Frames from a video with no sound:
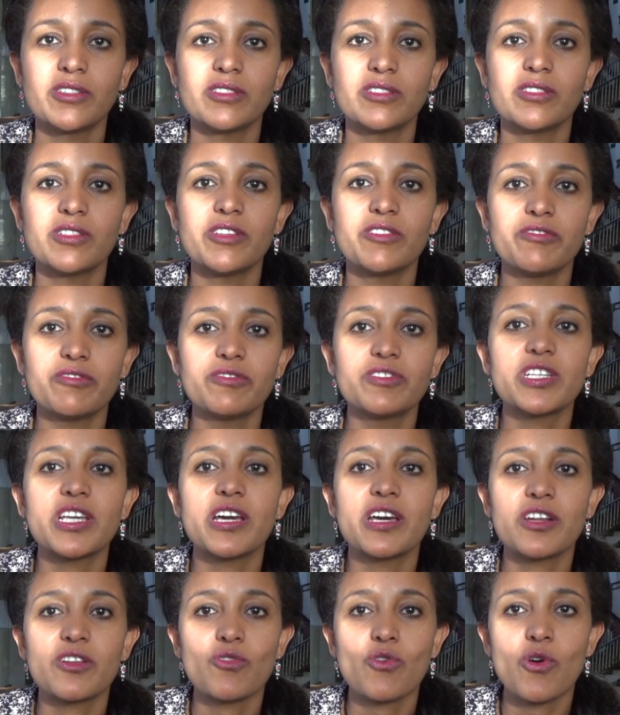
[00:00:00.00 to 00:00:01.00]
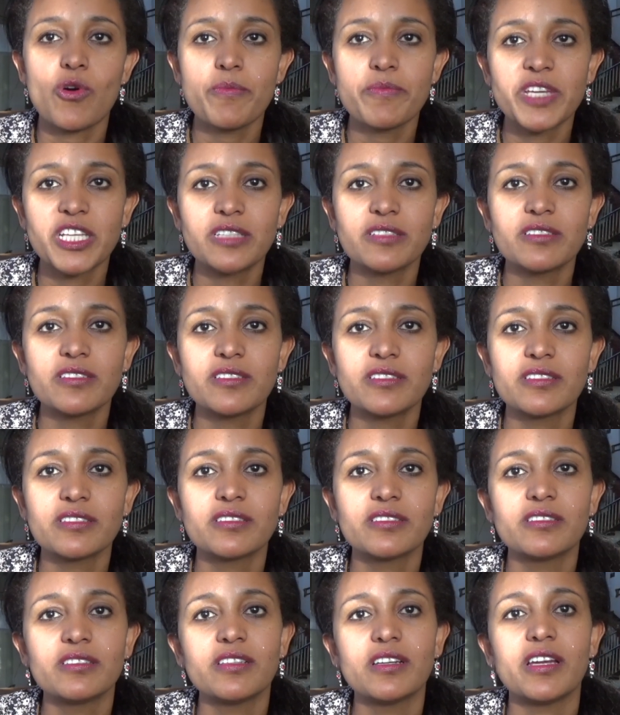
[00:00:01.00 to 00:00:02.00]
If they are committed
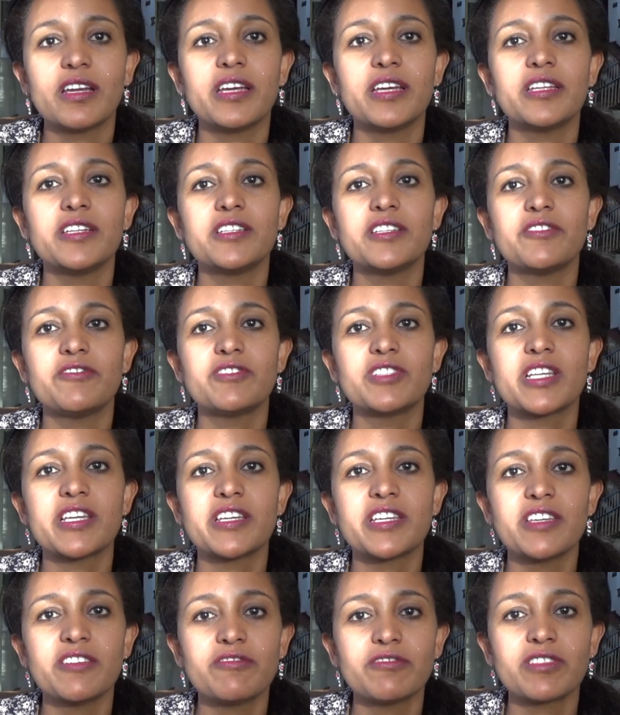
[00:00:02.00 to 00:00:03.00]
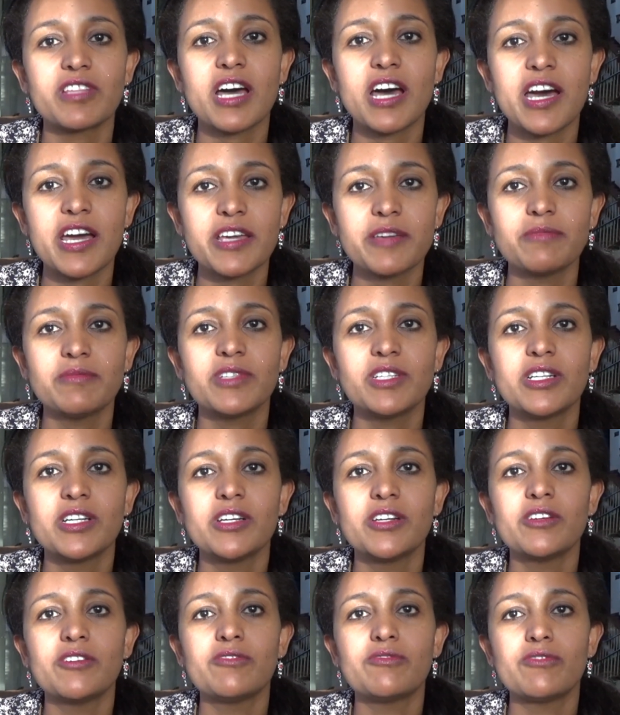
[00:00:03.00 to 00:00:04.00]
and if they give time
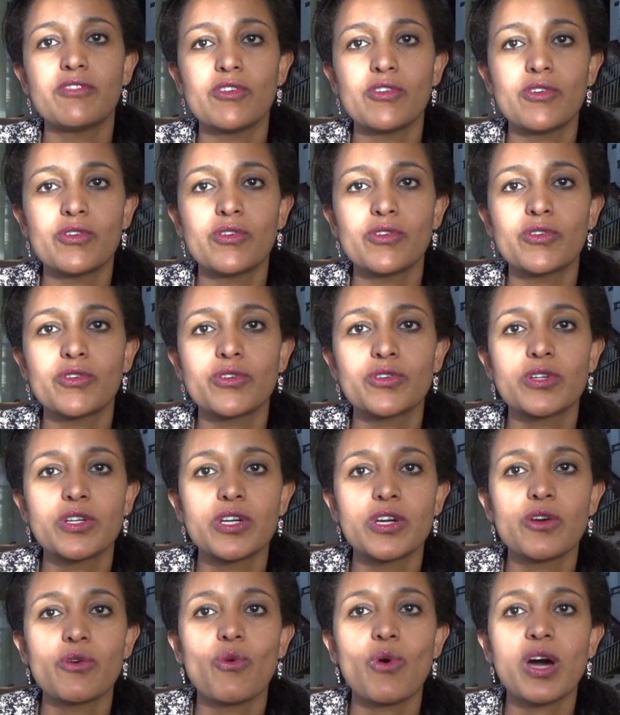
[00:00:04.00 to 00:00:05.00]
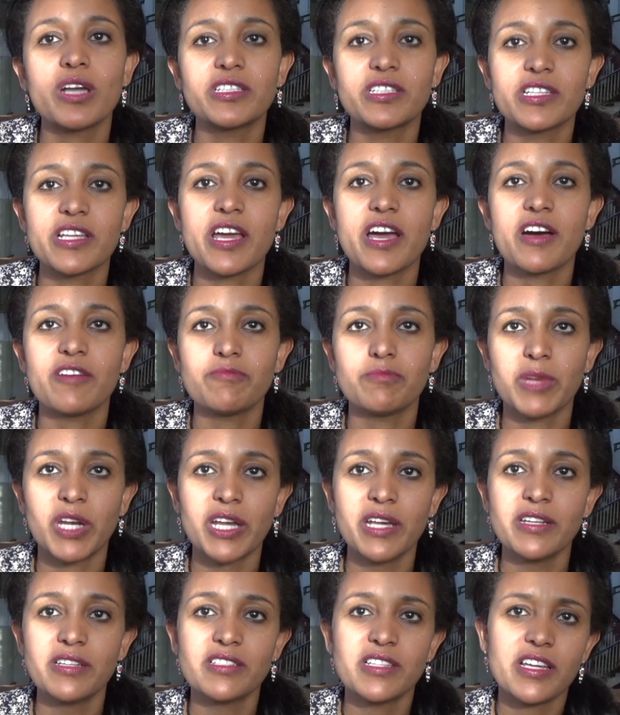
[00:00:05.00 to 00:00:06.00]
for what they have
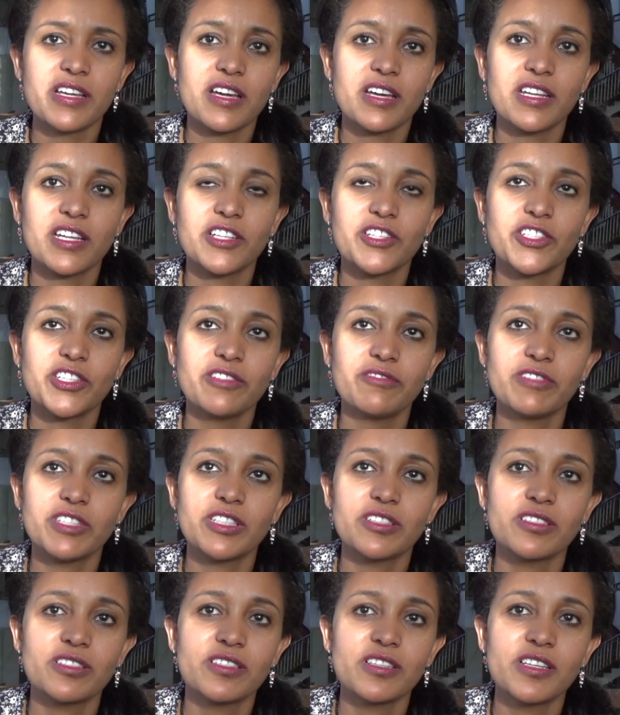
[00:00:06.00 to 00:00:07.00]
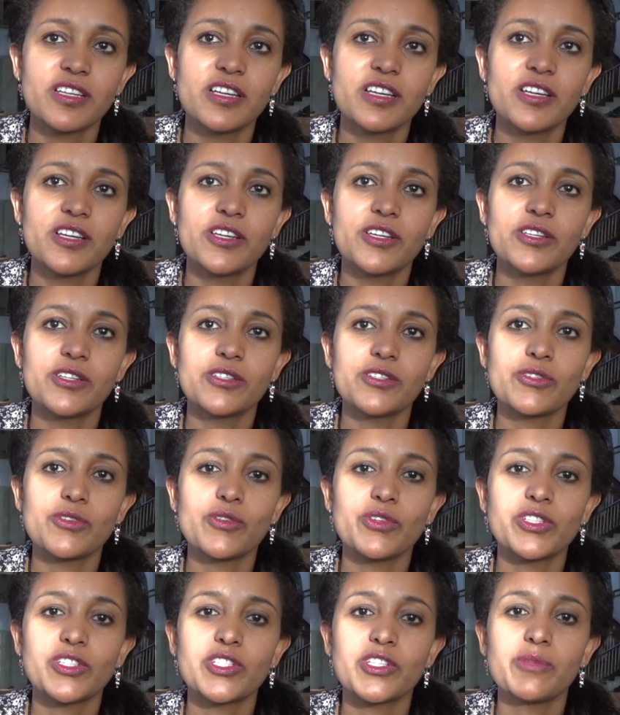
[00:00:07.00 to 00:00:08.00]
planned, they can achieve it. So
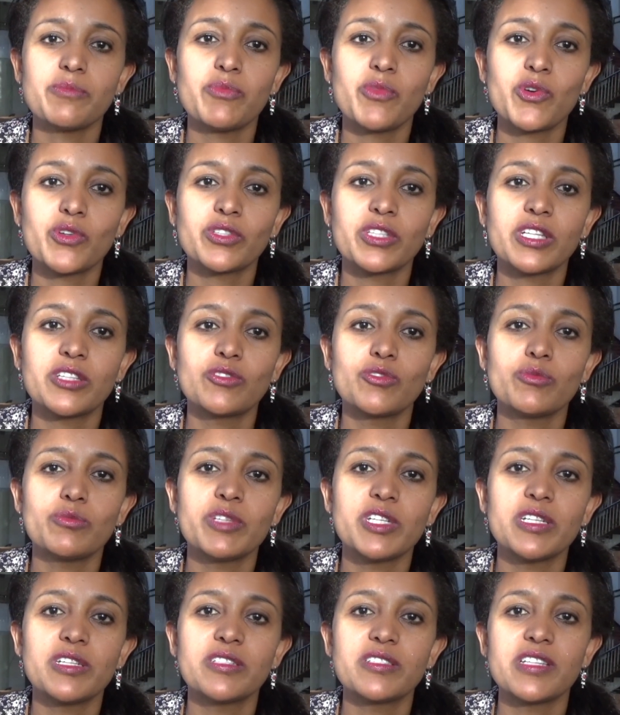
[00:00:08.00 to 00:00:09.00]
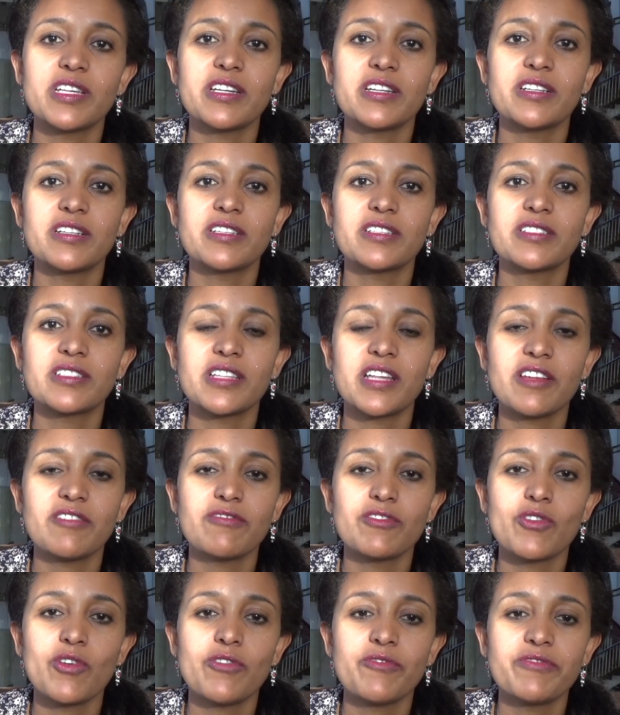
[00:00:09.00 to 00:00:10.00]
it's important to build their
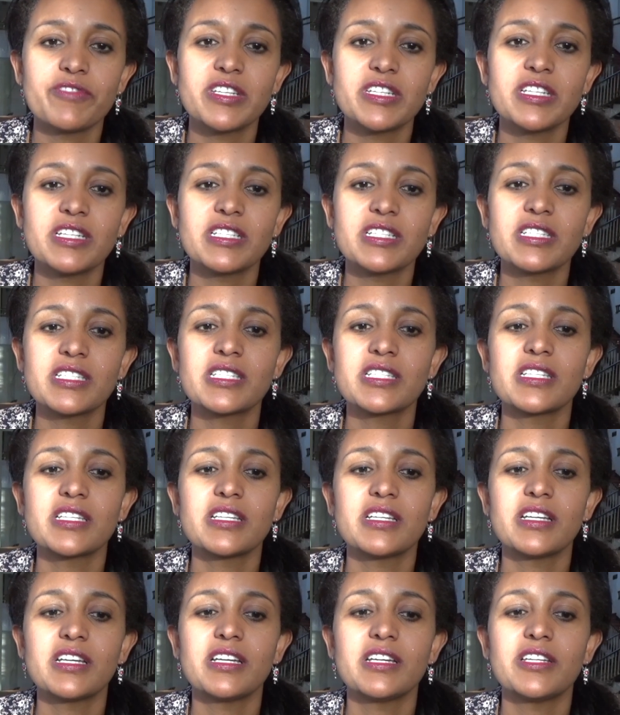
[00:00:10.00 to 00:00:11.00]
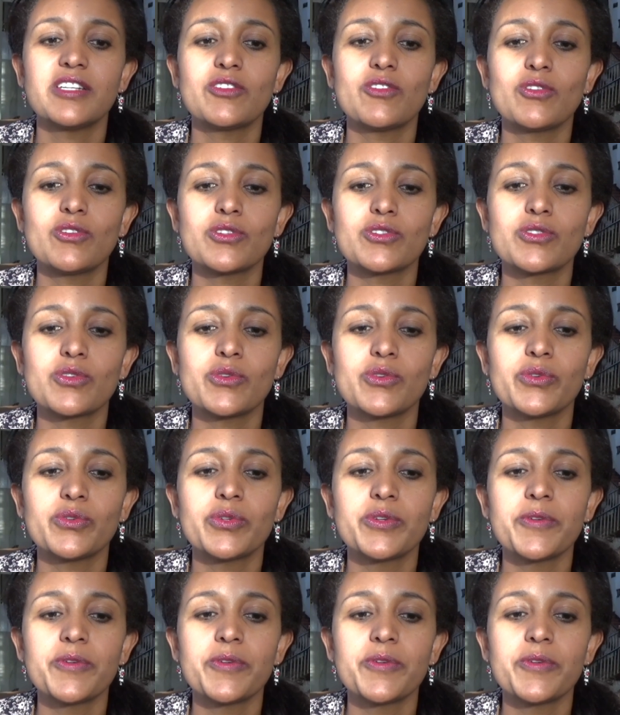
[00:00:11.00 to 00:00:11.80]
self-confidence, and also